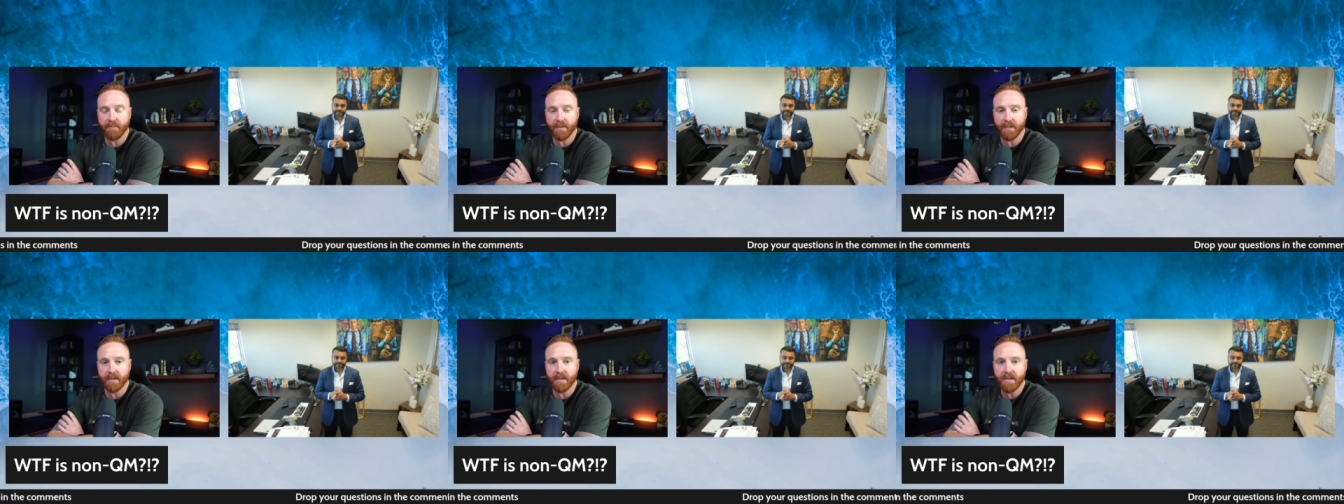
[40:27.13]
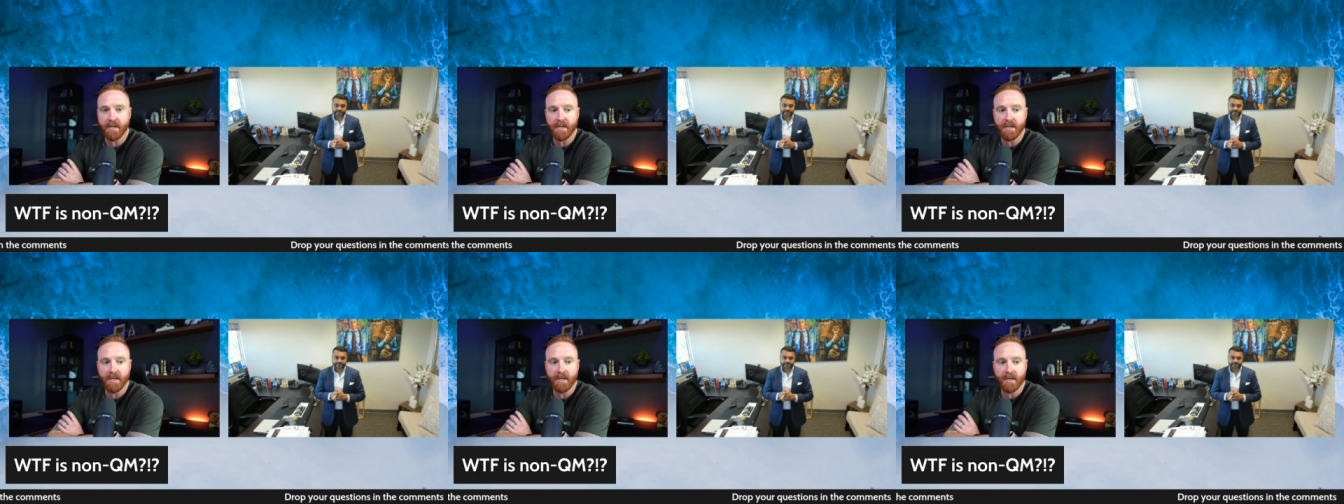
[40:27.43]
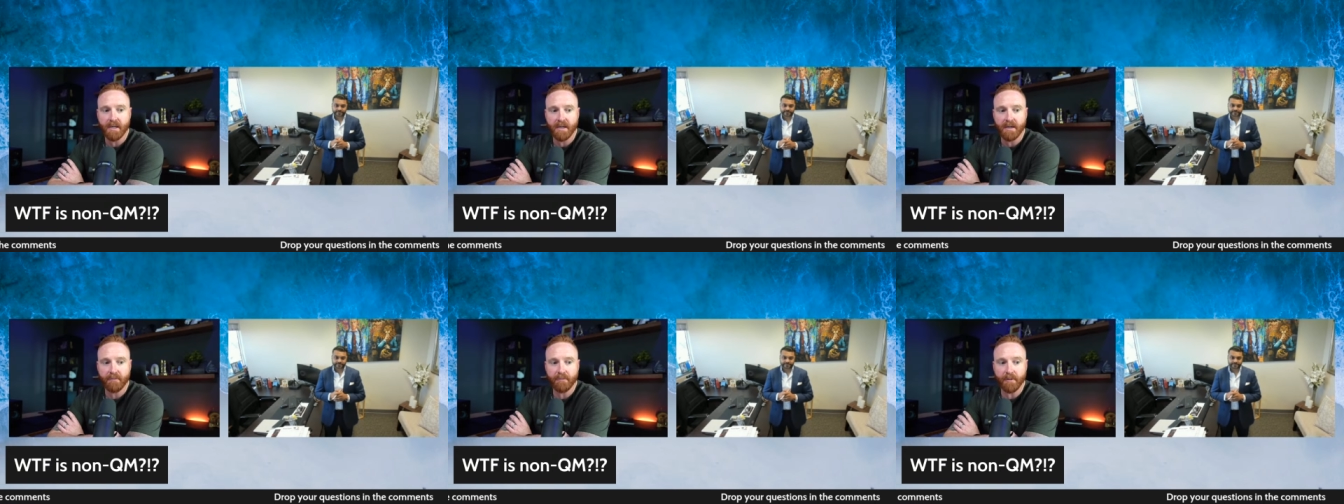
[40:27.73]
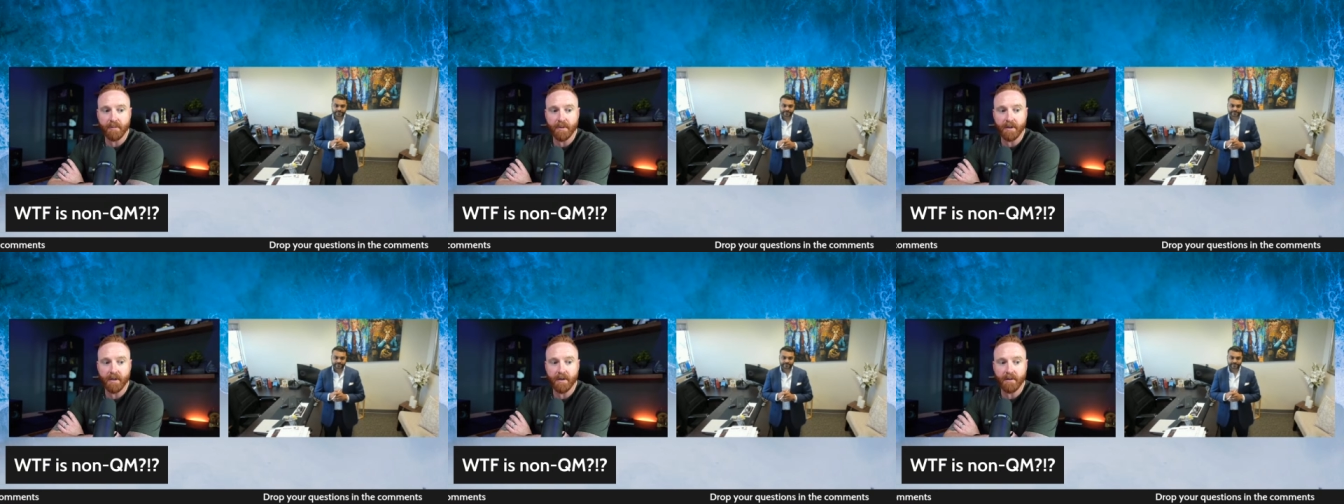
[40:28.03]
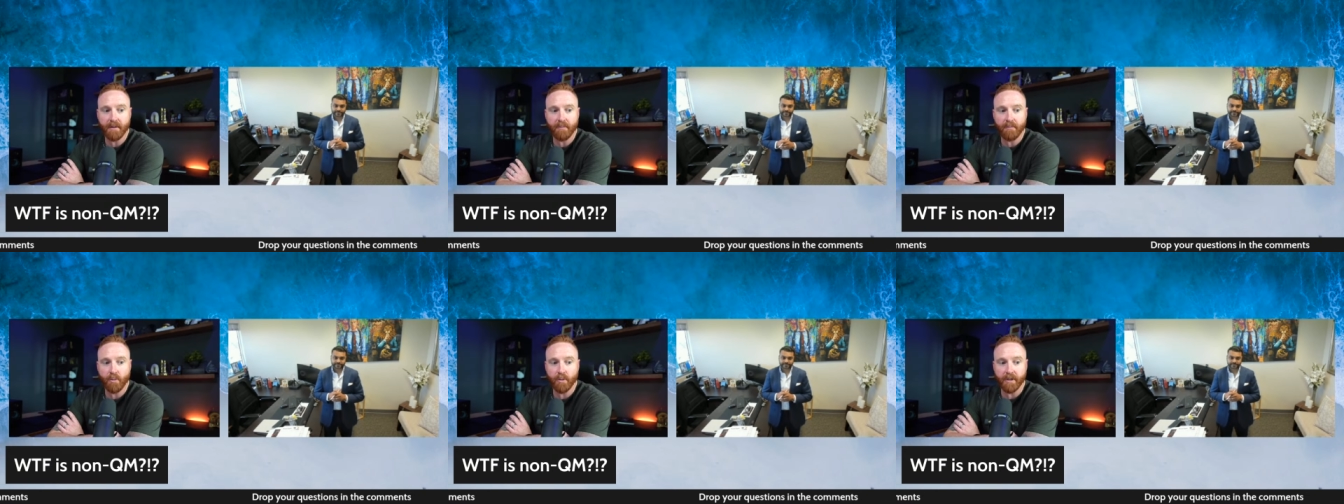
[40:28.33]
But from
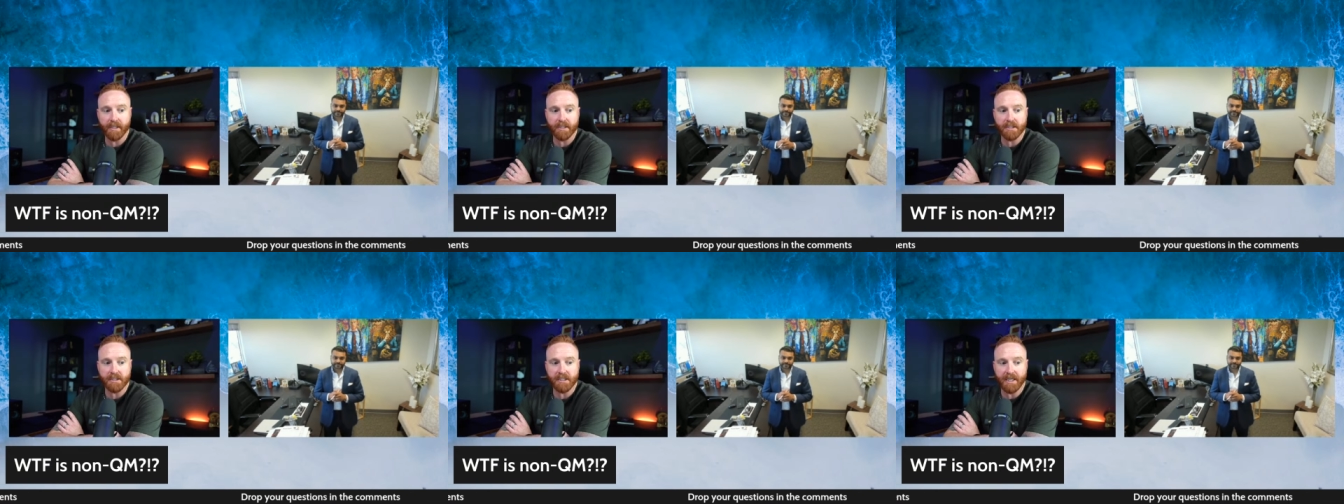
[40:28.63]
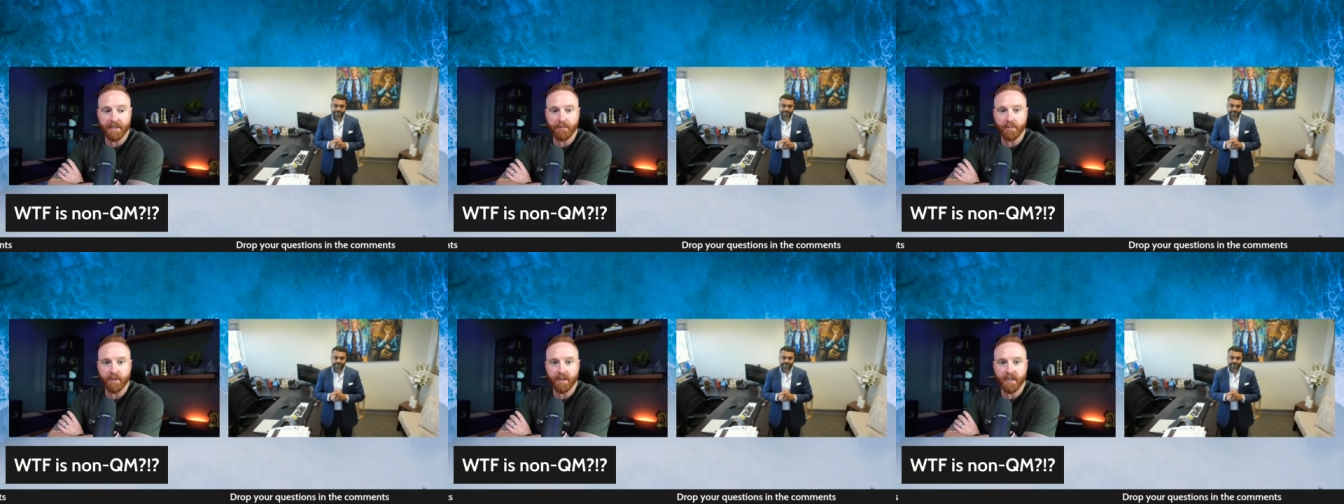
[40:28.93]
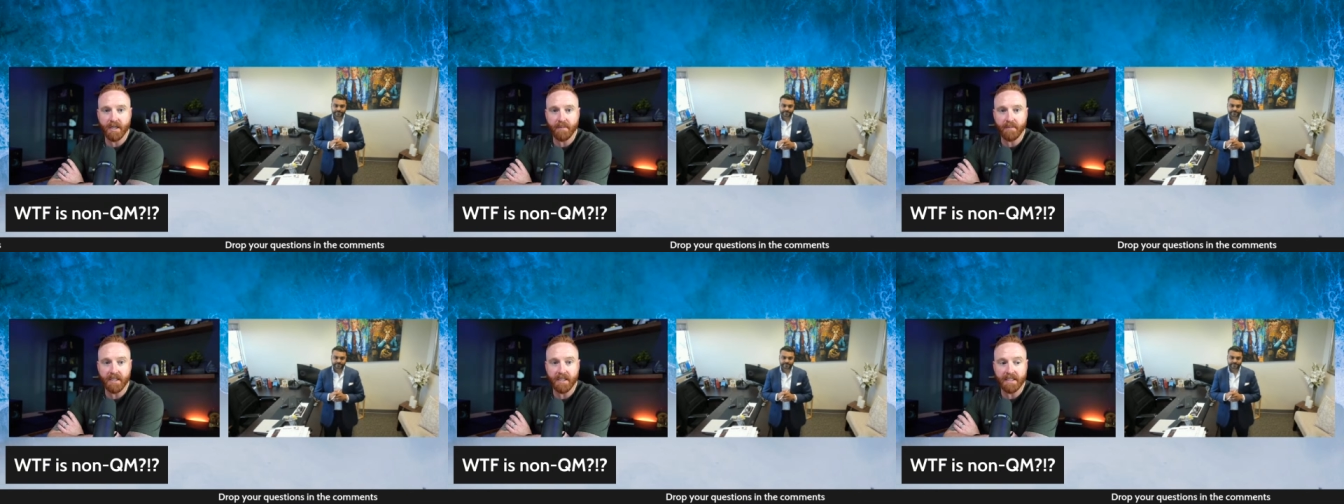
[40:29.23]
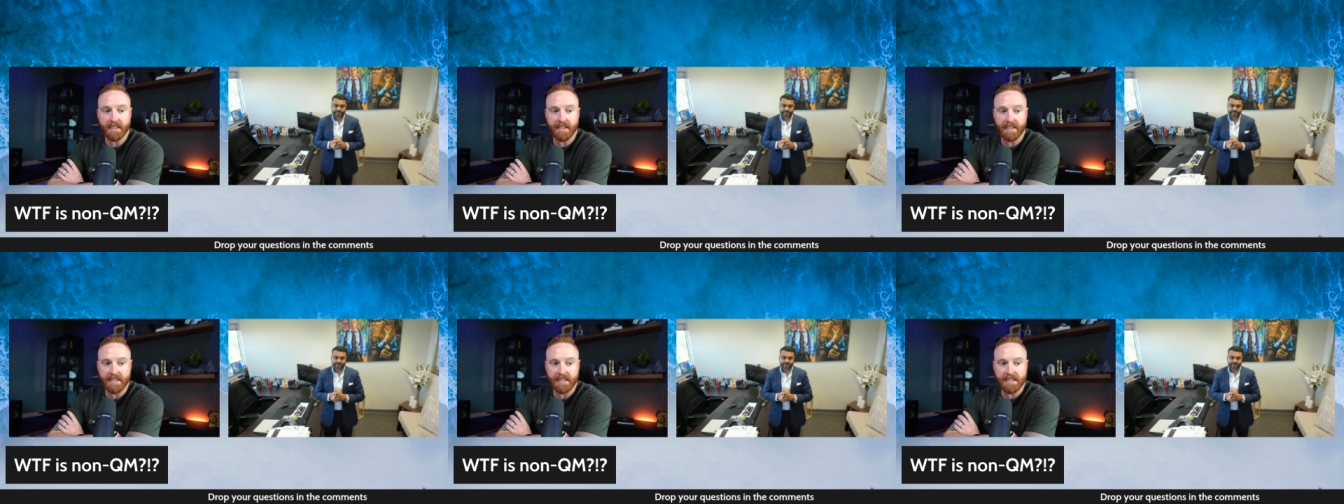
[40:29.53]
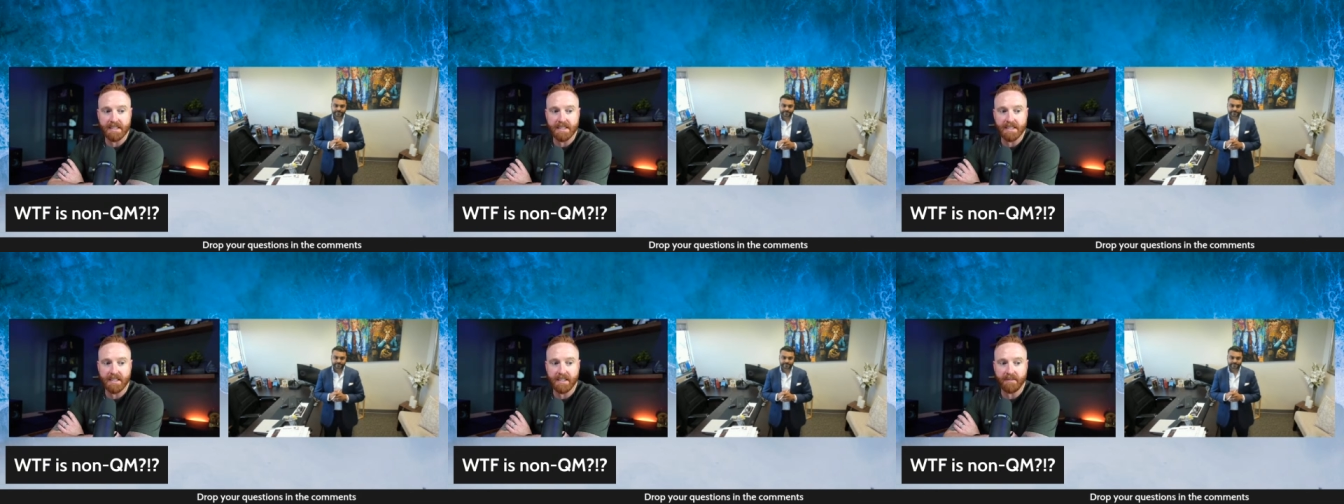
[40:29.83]
a mortgage standpoint, I mean, it did
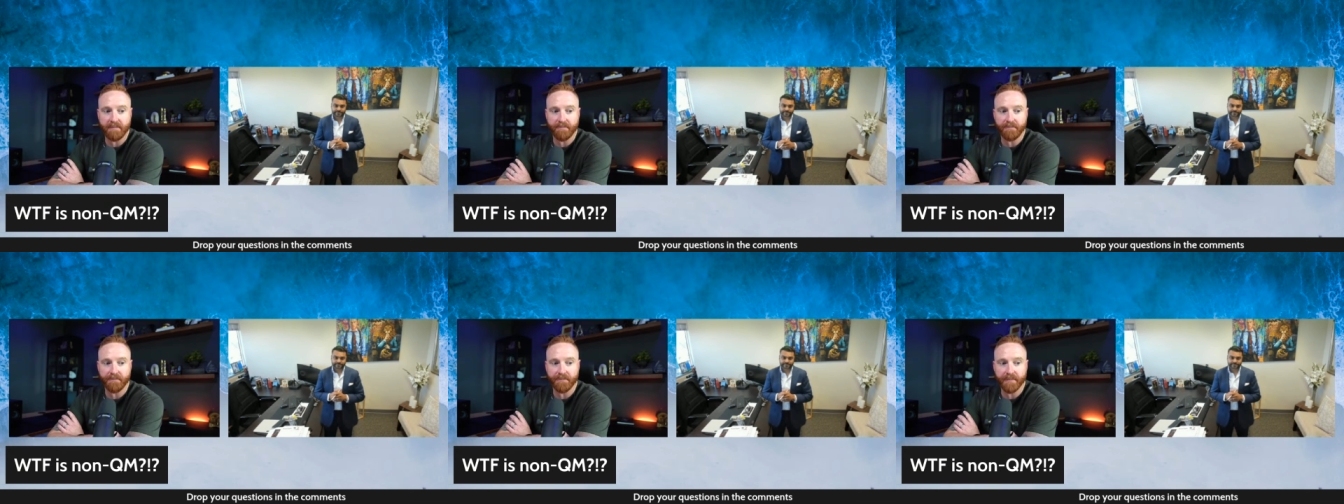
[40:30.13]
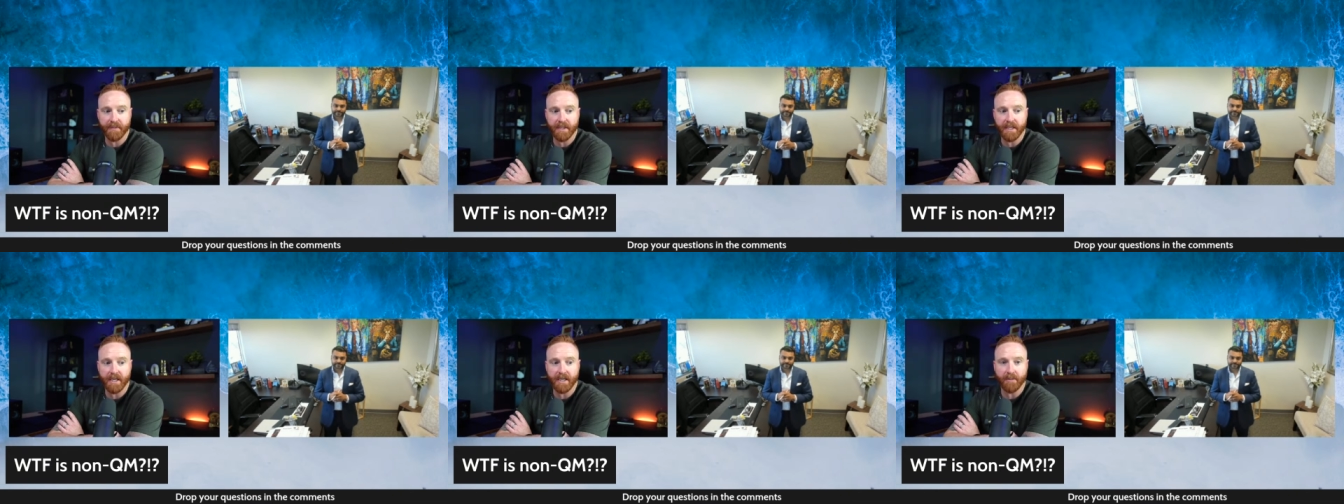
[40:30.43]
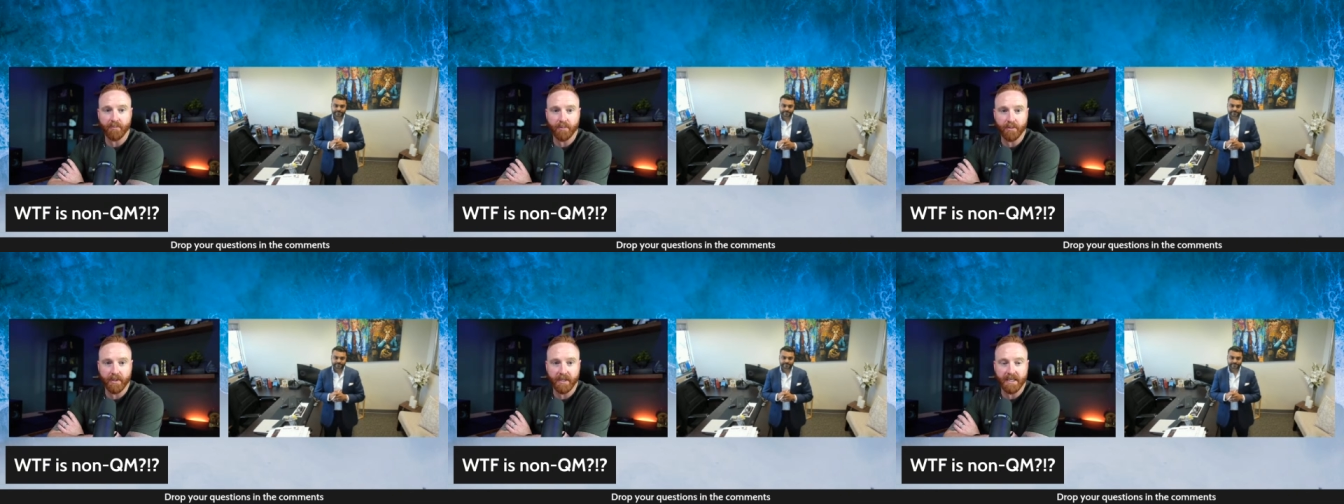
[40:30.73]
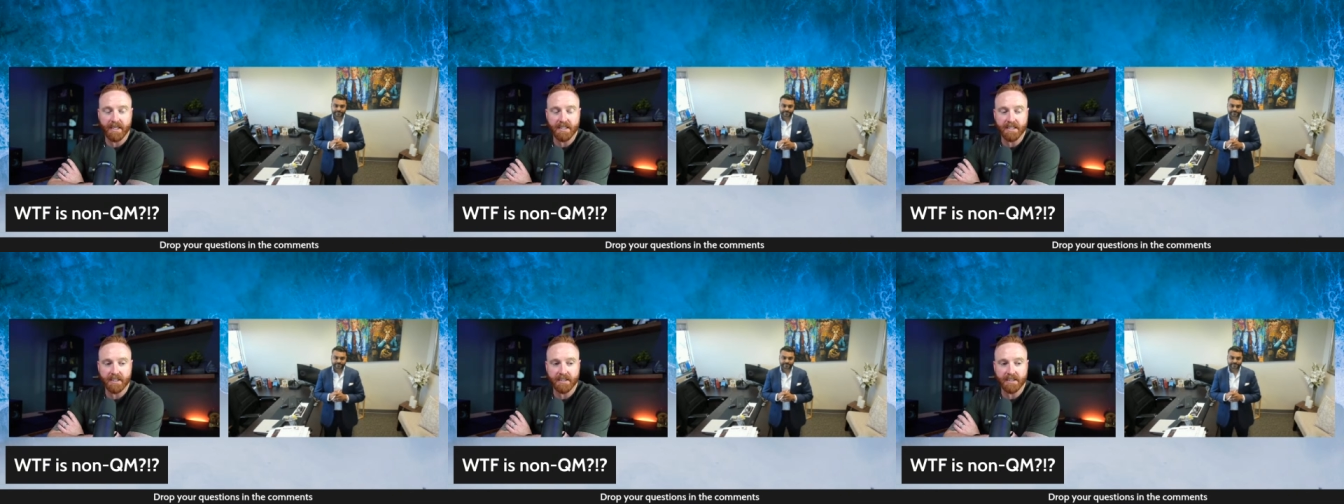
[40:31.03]
seem like a breeze.